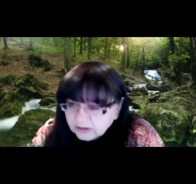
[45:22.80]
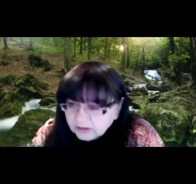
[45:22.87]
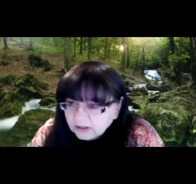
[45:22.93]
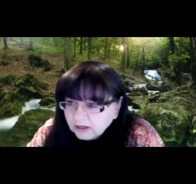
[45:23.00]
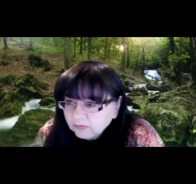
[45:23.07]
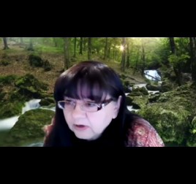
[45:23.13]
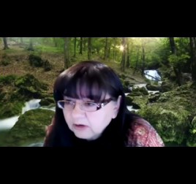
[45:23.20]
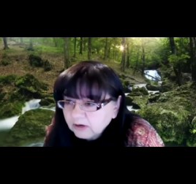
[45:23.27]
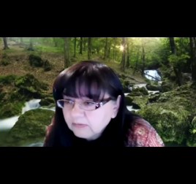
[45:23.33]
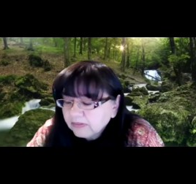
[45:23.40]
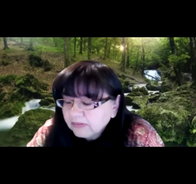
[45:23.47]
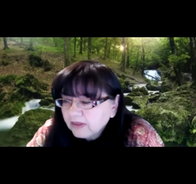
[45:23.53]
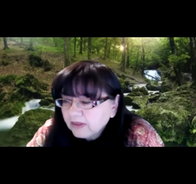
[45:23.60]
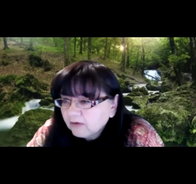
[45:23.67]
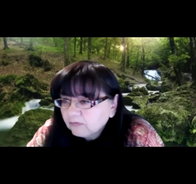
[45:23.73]
a little bit more,
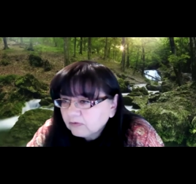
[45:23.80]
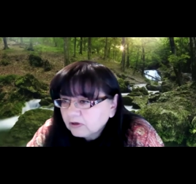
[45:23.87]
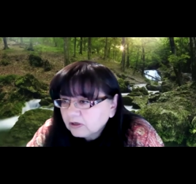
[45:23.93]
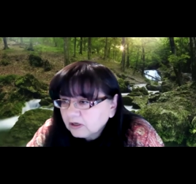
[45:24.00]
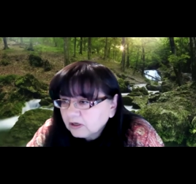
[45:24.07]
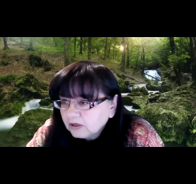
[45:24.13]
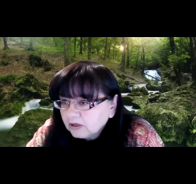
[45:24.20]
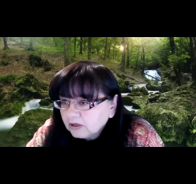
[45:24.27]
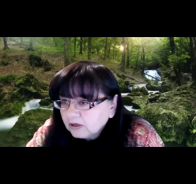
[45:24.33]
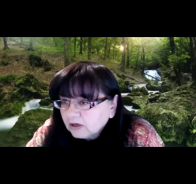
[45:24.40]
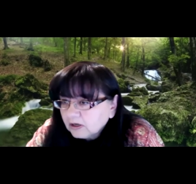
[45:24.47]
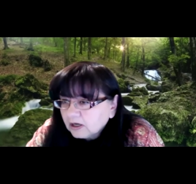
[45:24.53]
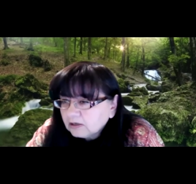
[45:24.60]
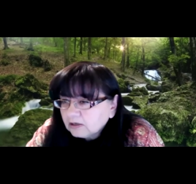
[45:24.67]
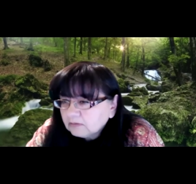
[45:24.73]
I recommend that
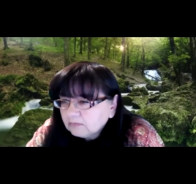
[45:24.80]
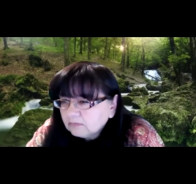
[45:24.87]
one.